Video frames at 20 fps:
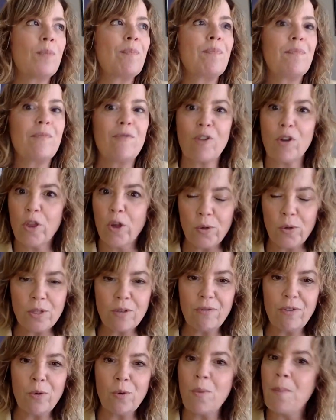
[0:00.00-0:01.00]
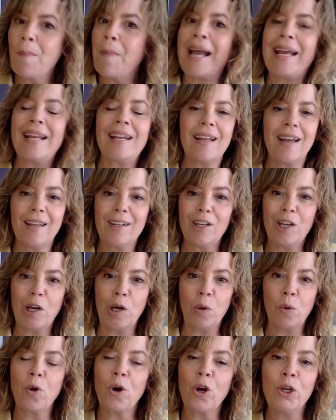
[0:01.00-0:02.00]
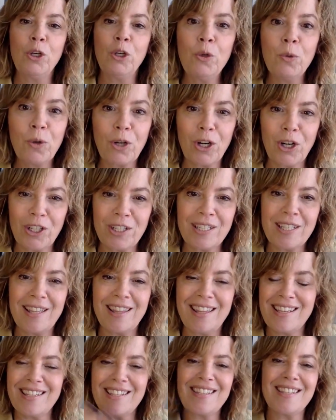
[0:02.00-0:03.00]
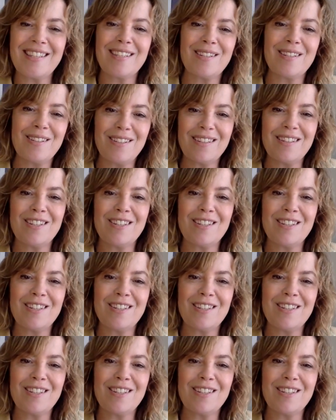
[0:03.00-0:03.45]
For those of you who might not know, who are newer to this,